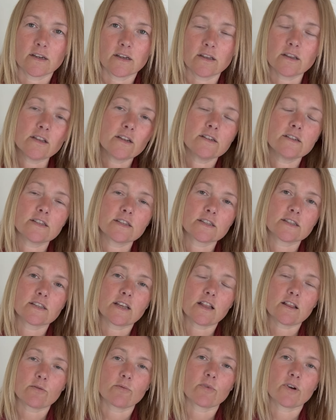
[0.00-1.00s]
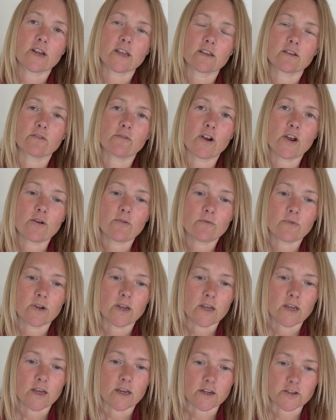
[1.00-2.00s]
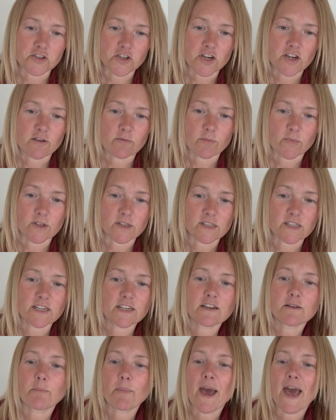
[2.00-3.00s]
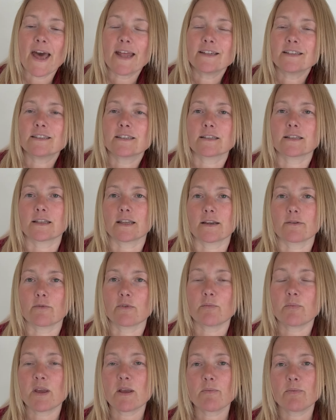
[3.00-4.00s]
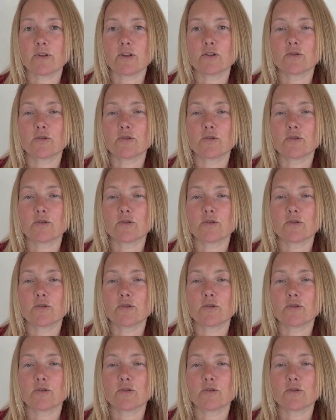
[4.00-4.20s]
Learn to celebrate your own achievements independently with people